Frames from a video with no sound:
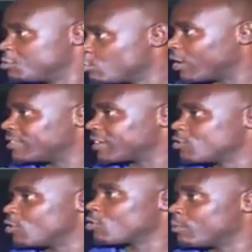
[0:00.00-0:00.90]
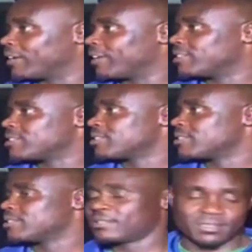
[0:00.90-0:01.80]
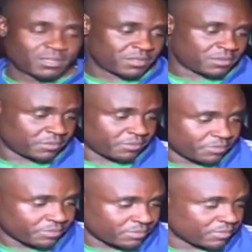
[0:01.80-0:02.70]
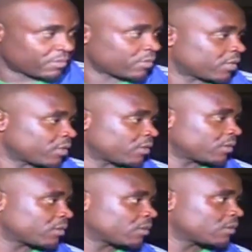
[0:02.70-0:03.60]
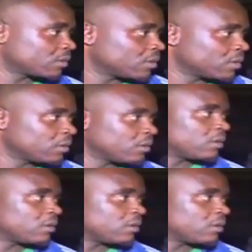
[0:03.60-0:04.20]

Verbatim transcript: you and the regional commandant. Do you think it's like they're trying